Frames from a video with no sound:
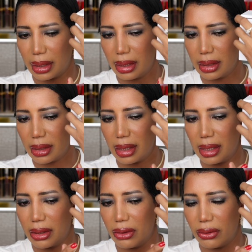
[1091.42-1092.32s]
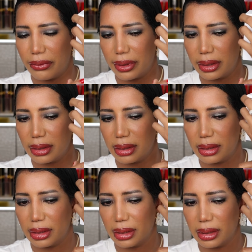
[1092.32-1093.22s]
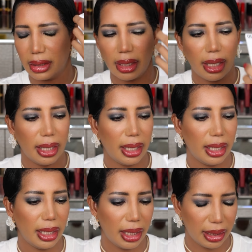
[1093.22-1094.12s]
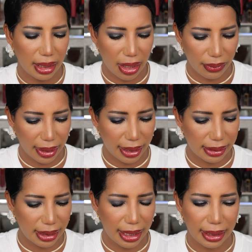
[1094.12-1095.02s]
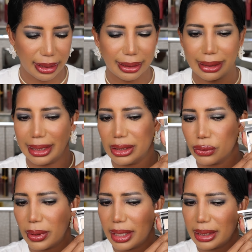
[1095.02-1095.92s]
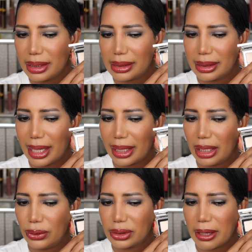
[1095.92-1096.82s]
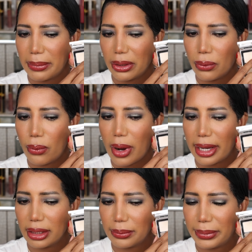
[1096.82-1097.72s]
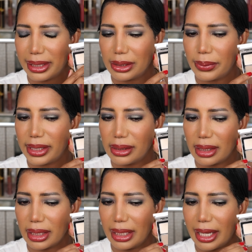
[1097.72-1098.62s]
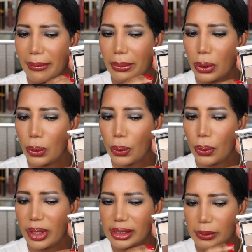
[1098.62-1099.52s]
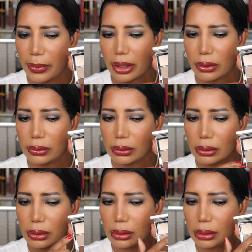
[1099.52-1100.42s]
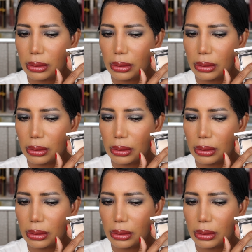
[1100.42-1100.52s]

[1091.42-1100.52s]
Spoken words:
It cover. And that one has like, this one is like, it looks a bit white, but it's basically like blue sparkles.